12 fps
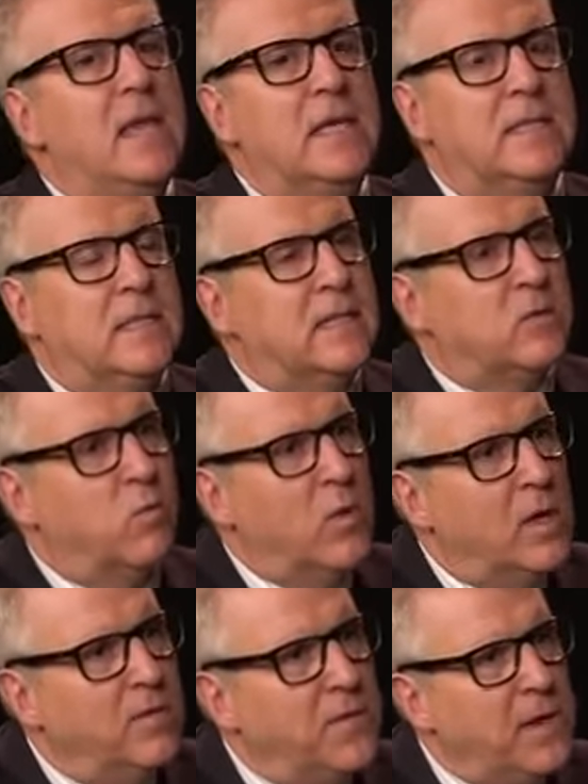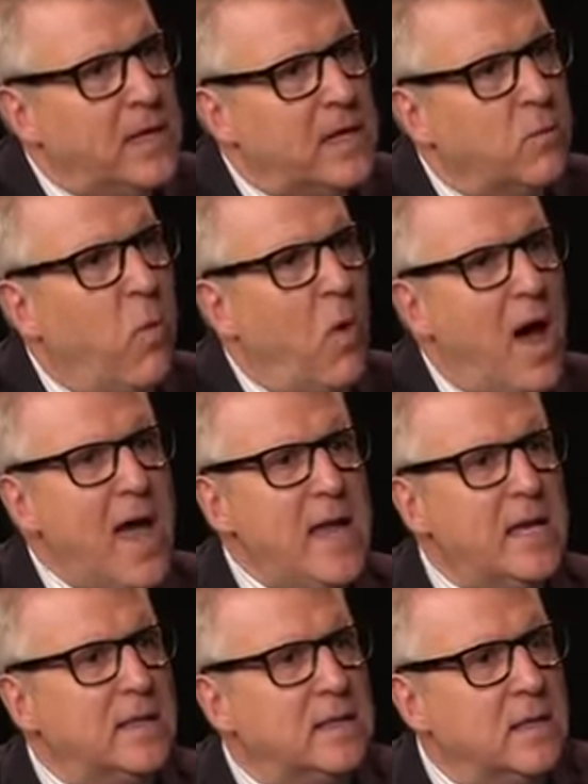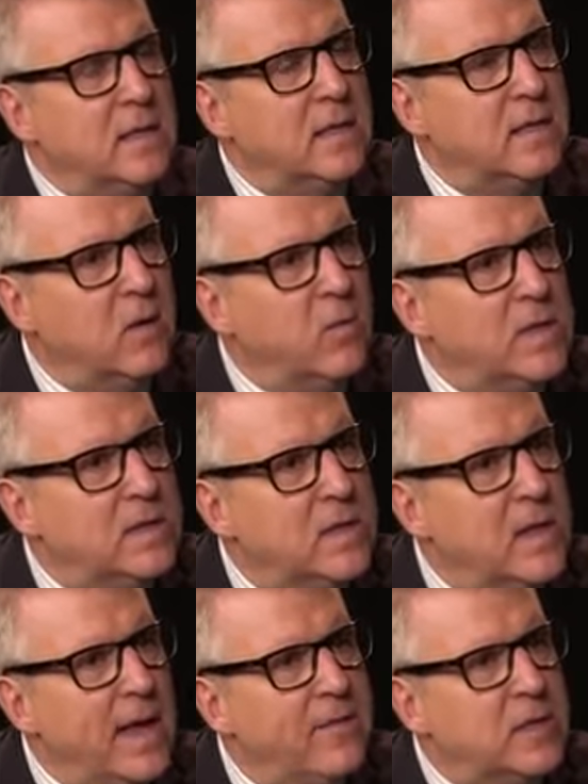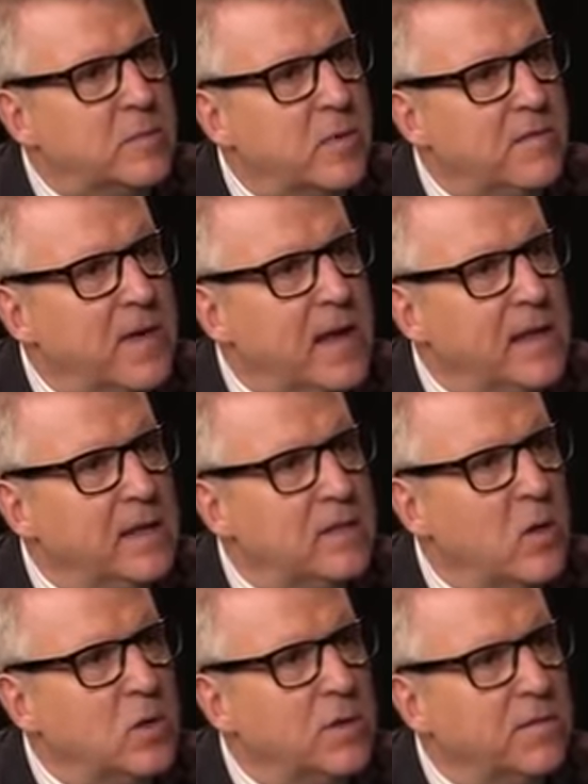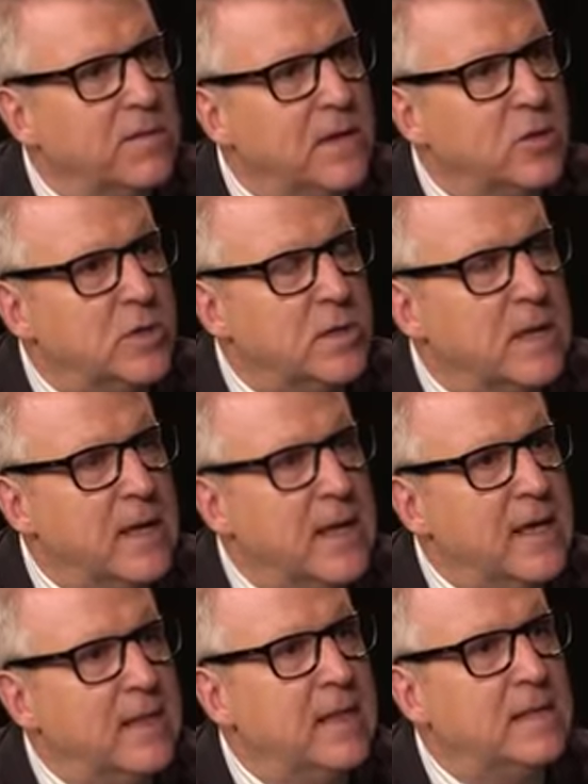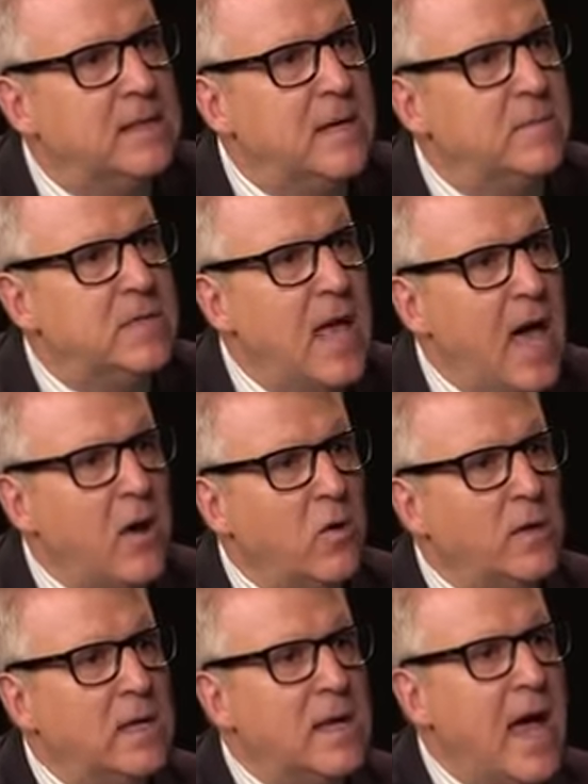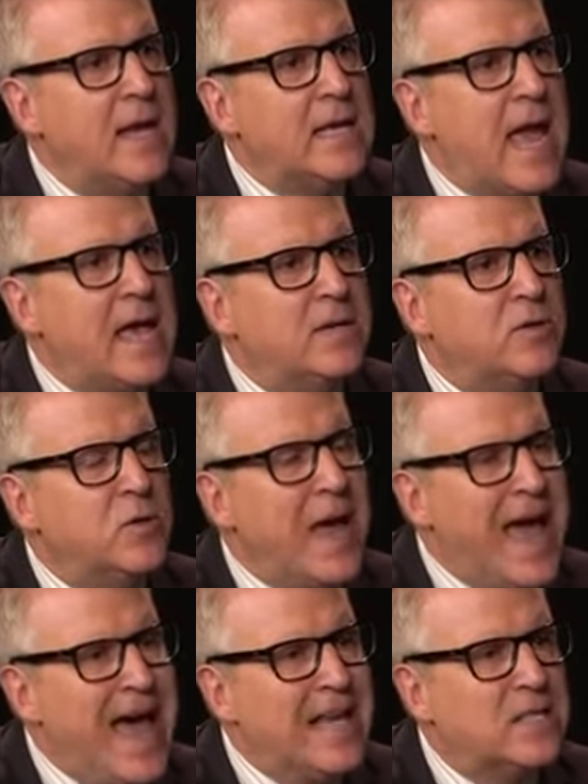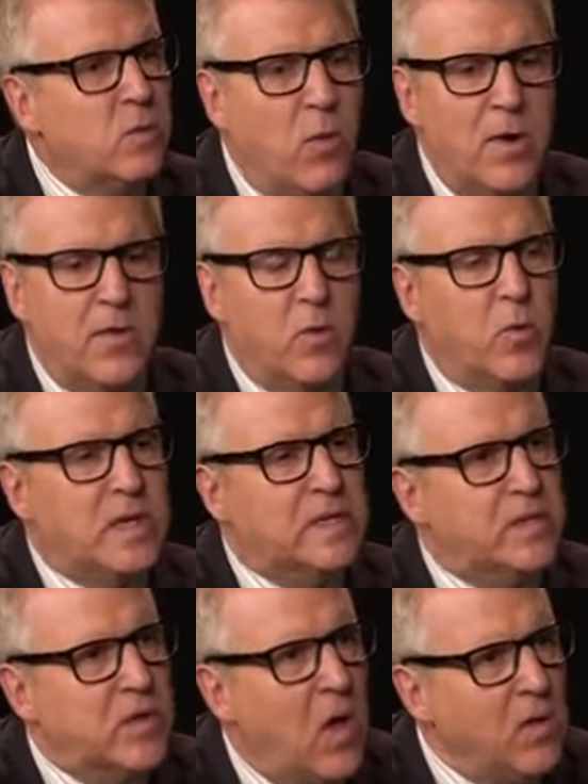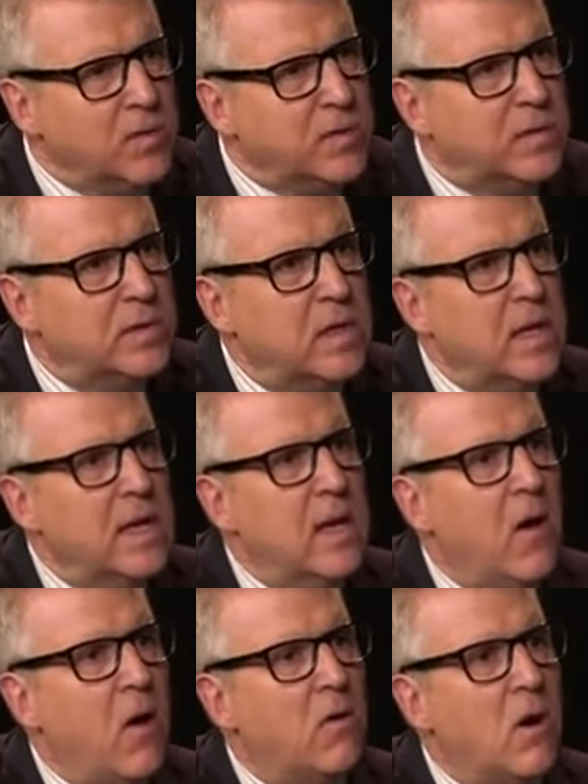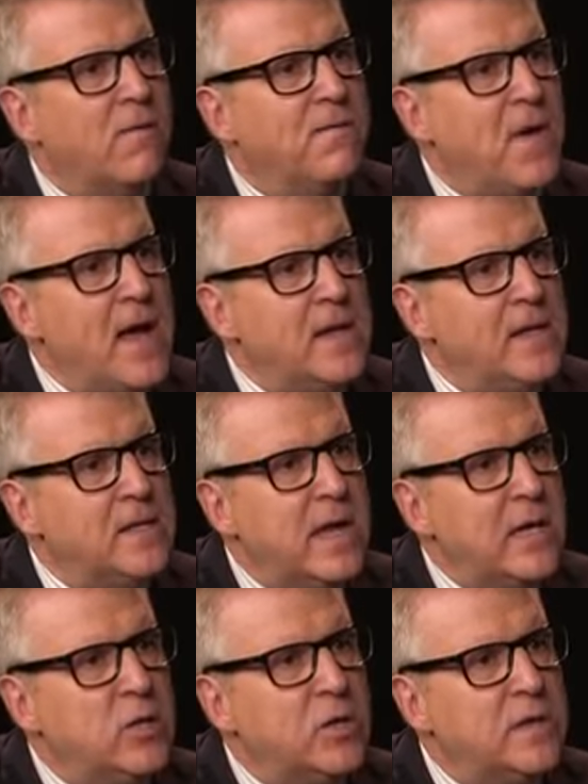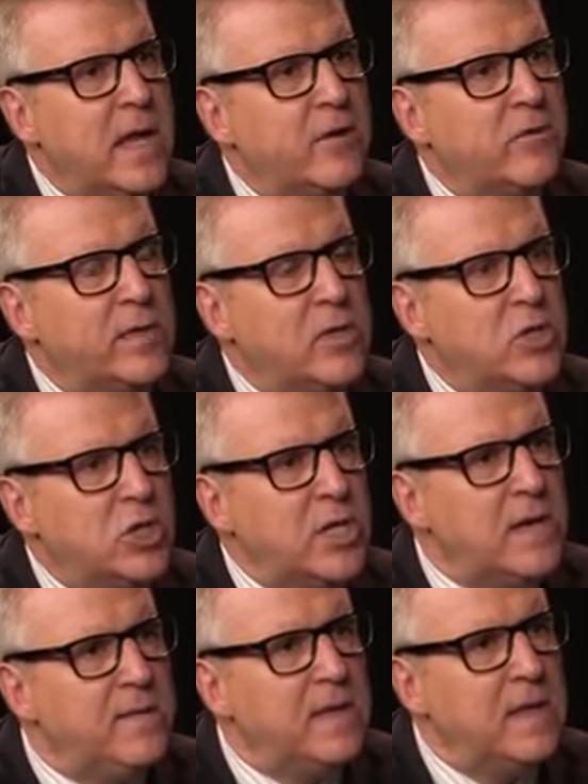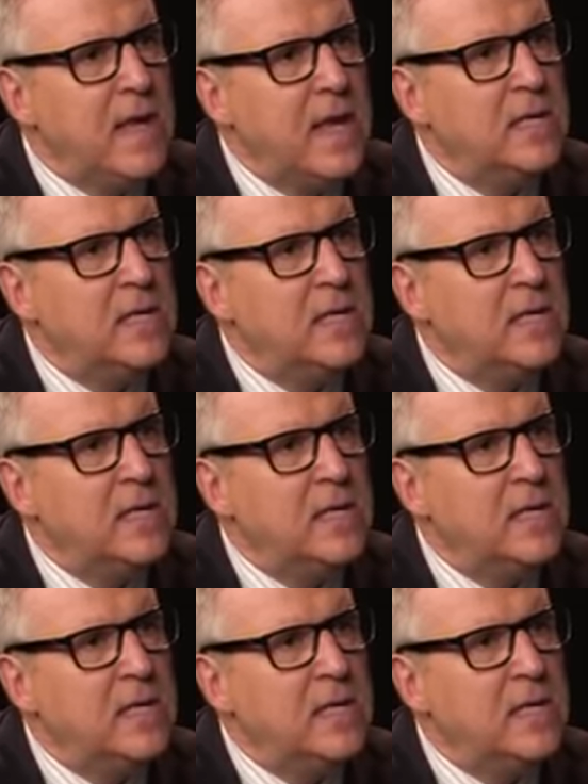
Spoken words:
is this willful? Why is it that we still have this prevailing social vision that seems not only not to ask what are the results, are our fine intentions actually achieving the